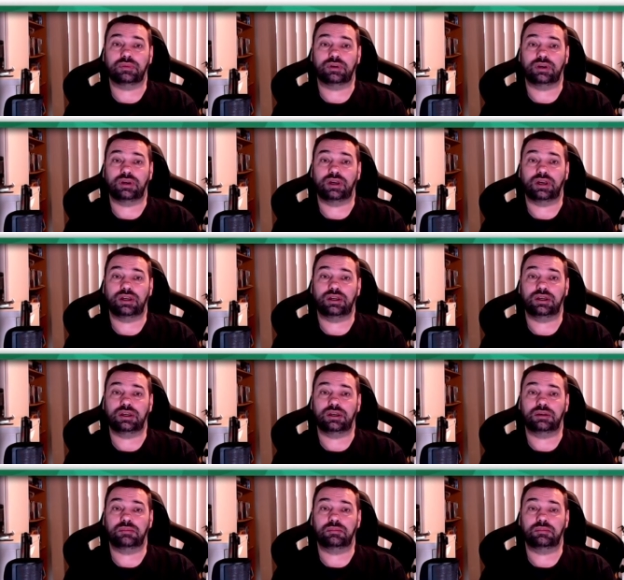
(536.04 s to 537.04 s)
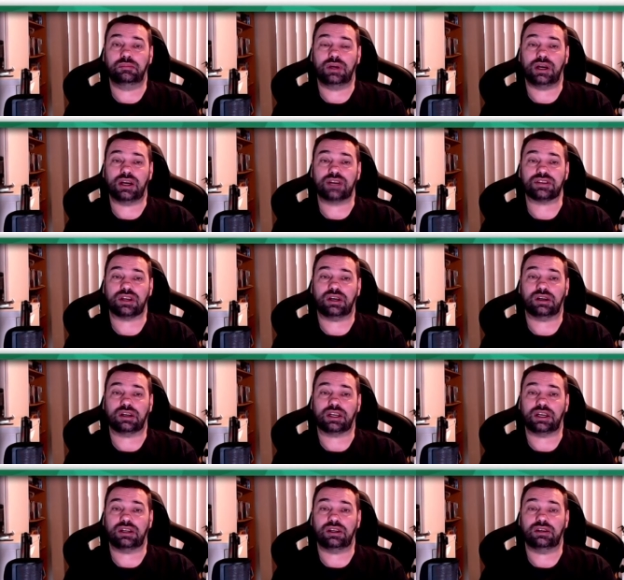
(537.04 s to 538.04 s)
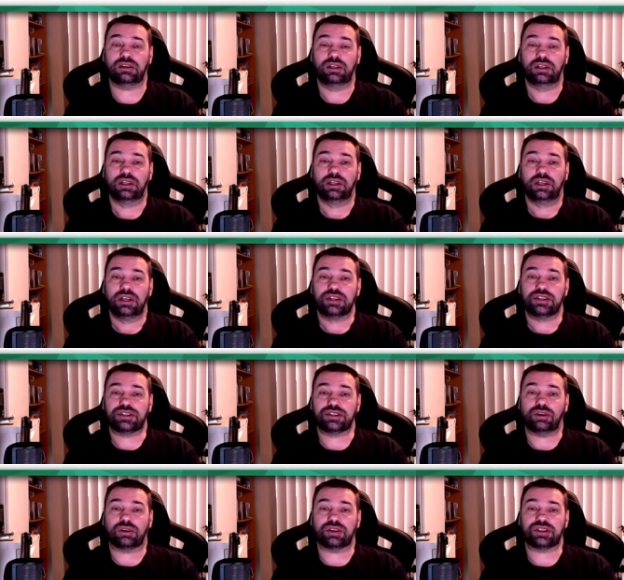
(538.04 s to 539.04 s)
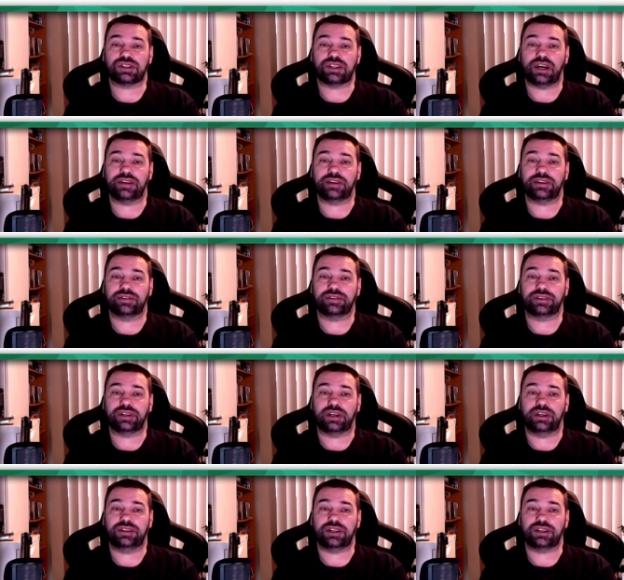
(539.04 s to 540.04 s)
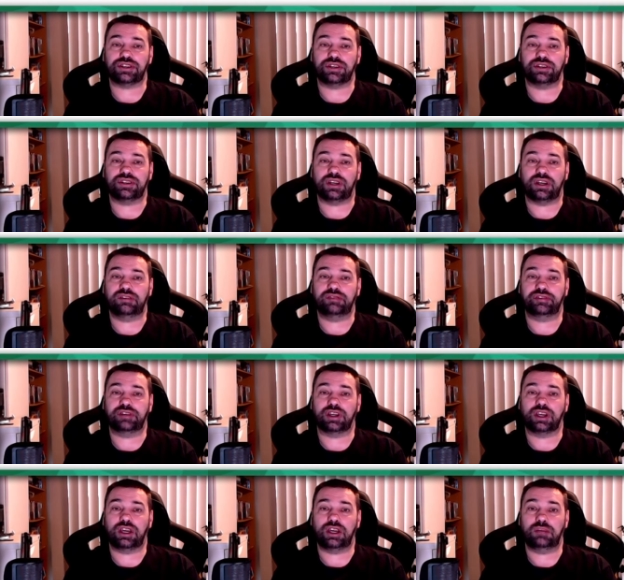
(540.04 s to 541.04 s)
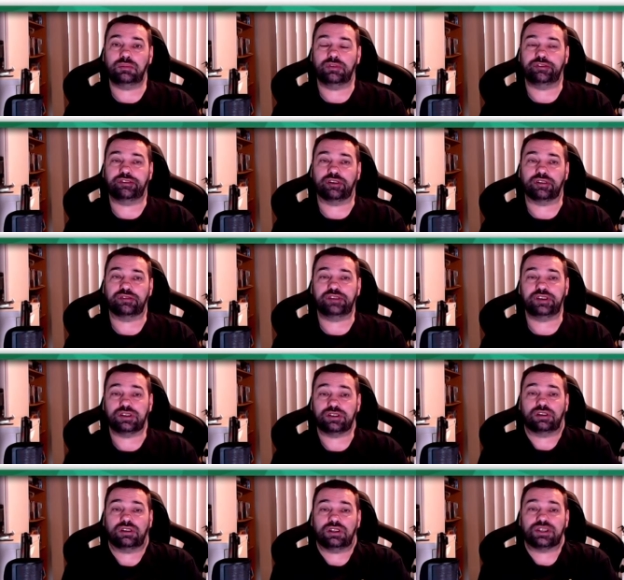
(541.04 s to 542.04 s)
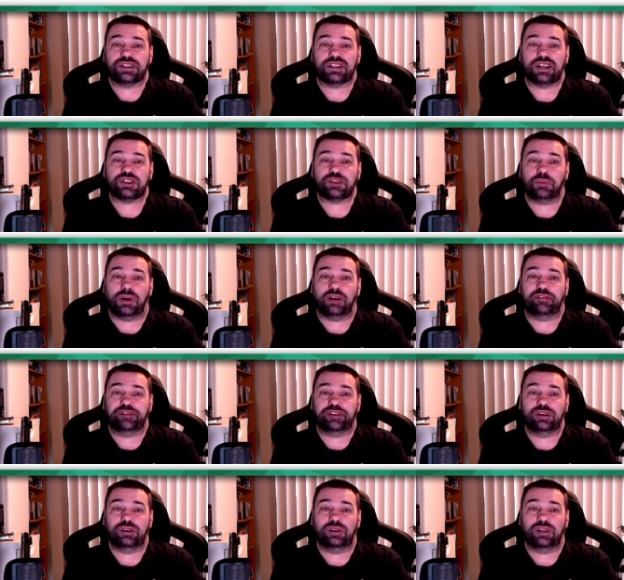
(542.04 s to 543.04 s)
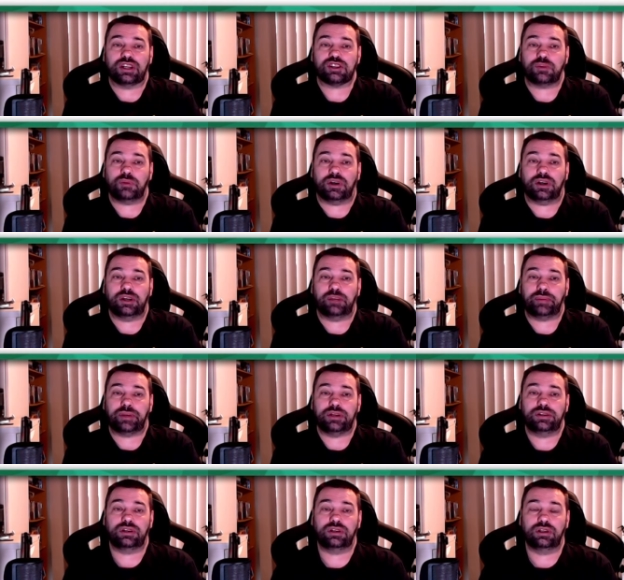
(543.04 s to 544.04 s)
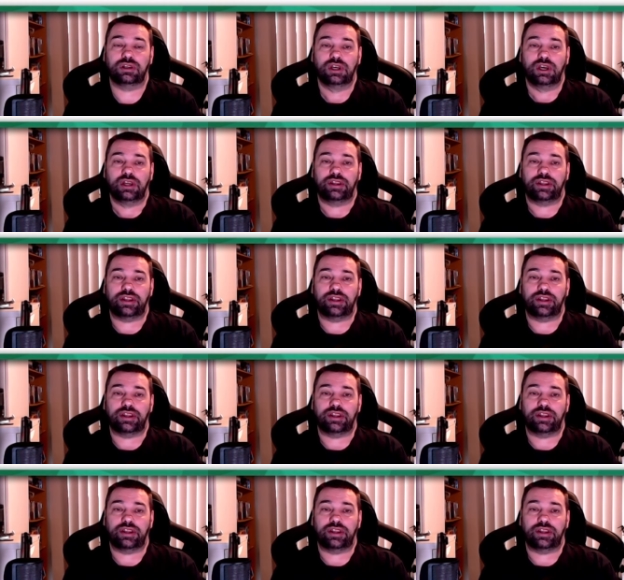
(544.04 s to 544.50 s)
um, as a kind of stock standard addition to every game for the future. At least that's my view and that's my opinion that